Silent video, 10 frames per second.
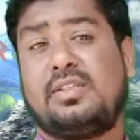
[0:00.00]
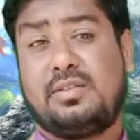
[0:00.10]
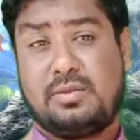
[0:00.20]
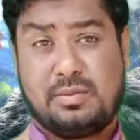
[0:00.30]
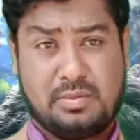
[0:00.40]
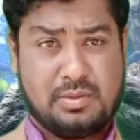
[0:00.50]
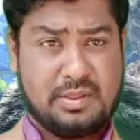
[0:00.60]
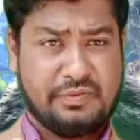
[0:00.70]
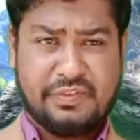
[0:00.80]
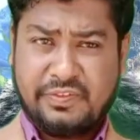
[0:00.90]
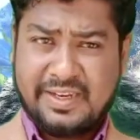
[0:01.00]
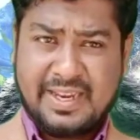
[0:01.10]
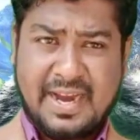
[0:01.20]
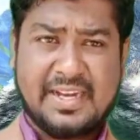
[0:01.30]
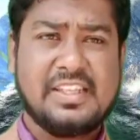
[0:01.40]
So we will
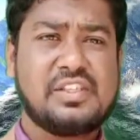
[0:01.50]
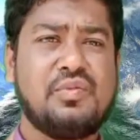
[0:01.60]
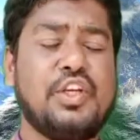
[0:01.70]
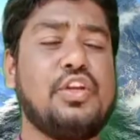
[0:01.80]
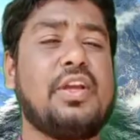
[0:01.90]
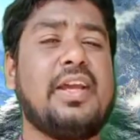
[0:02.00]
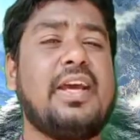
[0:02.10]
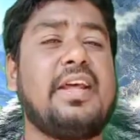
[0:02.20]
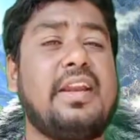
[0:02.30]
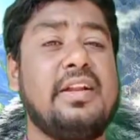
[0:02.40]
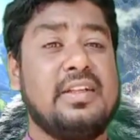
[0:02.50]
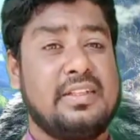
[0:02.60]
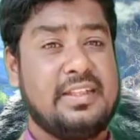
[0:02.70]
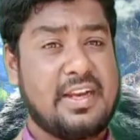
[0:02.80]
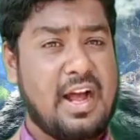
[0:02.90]
end this video here.
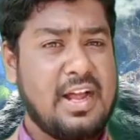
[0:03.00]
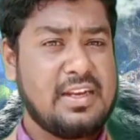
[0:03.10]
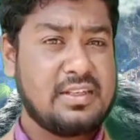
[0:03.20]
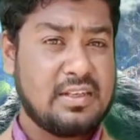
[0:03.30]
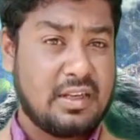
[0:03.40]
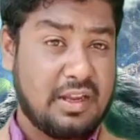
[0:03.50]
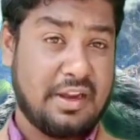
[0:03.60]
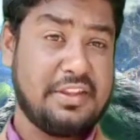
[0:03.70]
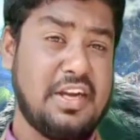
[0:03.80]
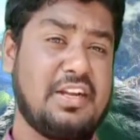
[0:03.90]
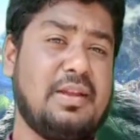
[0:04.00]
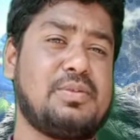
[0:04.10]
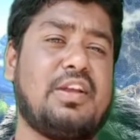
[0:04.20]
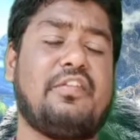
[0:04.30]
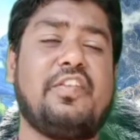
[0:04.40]
There are other
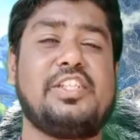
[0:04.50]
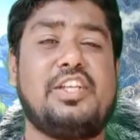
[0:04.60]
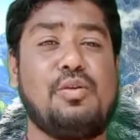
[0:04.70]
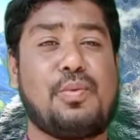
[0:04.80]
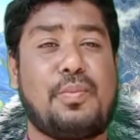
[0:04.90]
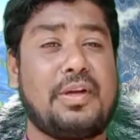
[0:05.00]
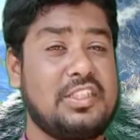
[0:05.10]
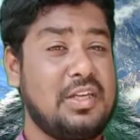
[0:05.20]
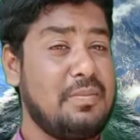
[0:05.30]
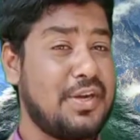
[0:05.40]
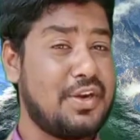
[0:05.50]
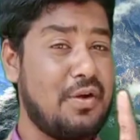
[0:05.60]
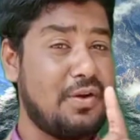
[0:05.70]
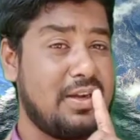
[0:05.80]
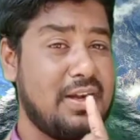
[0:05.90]
types of vegetative propagation but
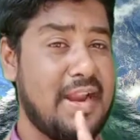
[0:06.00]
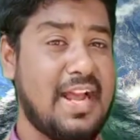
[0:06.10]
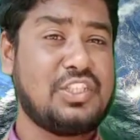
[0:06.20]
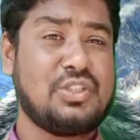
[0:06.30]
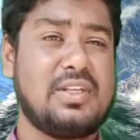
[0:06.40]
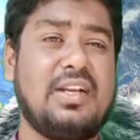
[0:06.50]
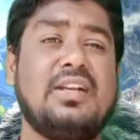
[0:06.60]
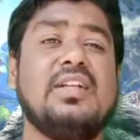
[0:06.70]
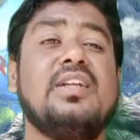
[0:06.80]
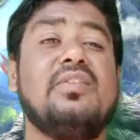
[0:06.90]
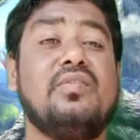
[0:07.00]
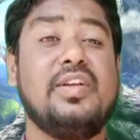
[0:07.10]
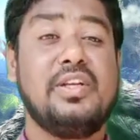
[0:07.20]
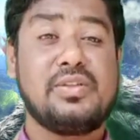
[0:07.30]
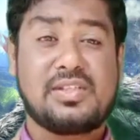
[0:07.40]
not natural.
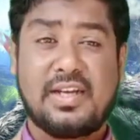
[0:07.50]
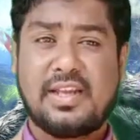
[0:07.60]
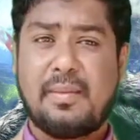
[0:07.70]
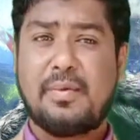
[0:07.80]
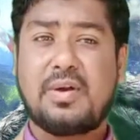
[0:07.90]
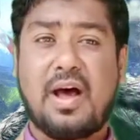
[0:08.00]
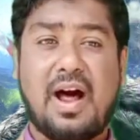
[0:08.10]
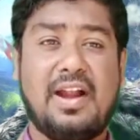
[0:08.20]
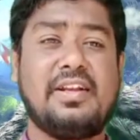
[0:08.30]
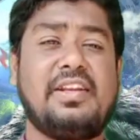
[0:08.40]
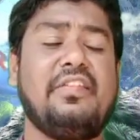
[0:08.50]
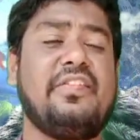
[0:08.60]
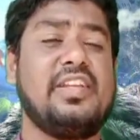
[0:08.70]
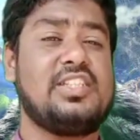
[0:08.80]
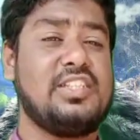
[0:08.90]
We do study about
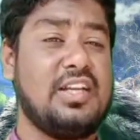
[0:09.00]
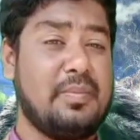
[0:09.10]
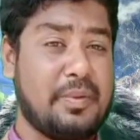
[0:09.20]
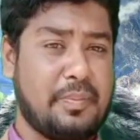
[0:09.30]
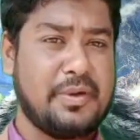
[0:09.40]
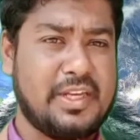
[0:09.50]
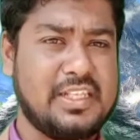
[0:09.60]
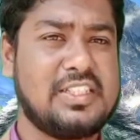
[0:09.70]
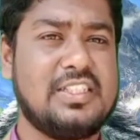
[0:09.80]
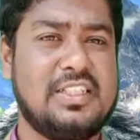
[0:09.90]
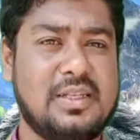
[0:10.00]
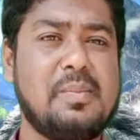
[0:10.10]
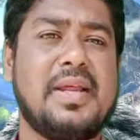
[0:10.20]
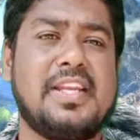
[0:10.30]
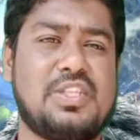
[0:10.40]
artificial propagation in
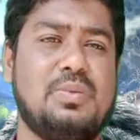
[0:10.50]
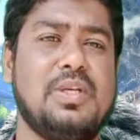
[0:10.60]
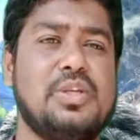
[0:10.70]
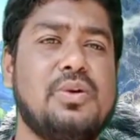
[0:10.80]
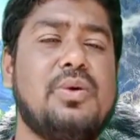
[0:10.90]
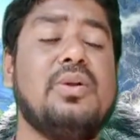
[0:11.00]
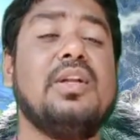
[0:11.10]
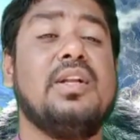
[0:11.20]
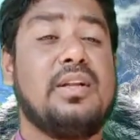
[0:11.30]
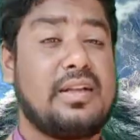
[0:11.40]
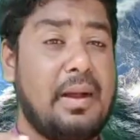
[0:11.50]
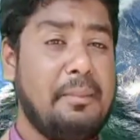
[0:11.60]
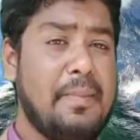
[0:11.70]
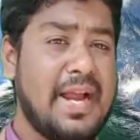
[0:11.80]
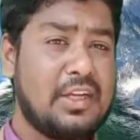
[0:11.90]
my next video.
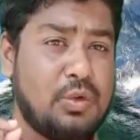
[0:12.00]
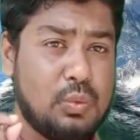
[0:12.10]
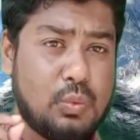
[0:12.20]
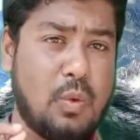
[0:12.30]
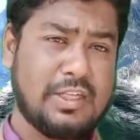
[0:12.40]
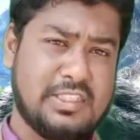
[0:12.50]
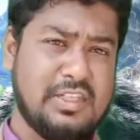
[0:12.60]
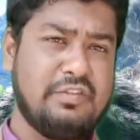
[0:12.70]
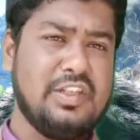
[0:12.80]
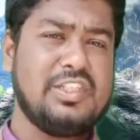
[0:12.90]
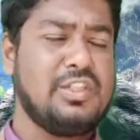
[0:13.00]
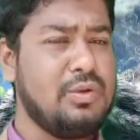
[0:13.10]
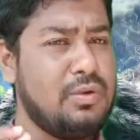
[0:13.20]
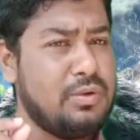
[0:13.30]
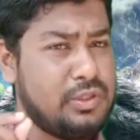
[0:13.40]
Come back to watch that
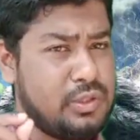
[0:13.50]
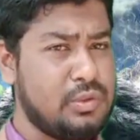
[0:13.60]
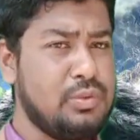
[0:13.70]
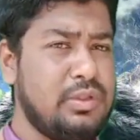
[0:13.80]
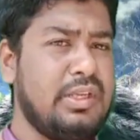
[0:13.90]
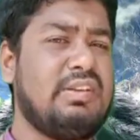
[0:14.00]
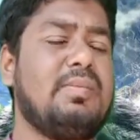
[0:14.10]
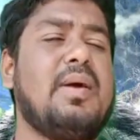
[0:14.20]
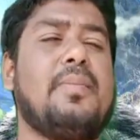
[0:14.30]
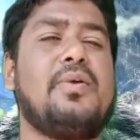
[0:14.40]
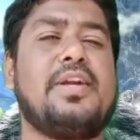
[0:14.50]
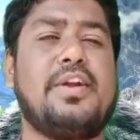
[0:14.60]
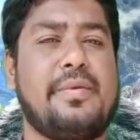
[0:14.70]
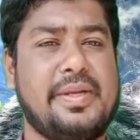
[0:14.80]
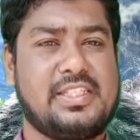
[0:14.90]
video soon. It will be uploaded
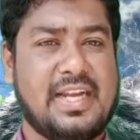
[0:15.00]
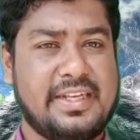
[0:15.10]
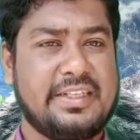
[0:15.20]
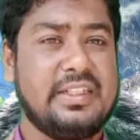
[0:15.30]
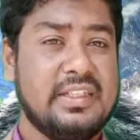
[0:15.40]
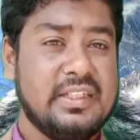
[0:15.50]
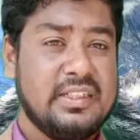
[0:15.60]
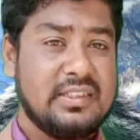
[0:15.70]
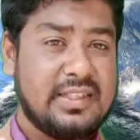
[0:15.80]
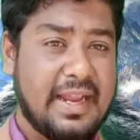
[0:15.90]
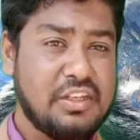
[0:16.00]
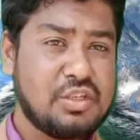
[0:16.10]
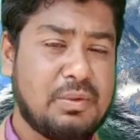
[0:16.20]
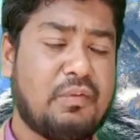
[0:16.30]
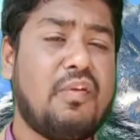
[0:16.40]
on my channel. Thank you so
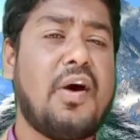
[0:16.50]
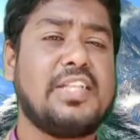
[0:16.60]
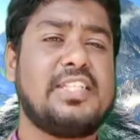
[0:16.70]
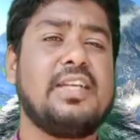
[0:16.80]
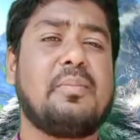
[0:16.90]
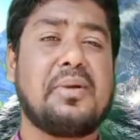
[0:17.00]
much for watching.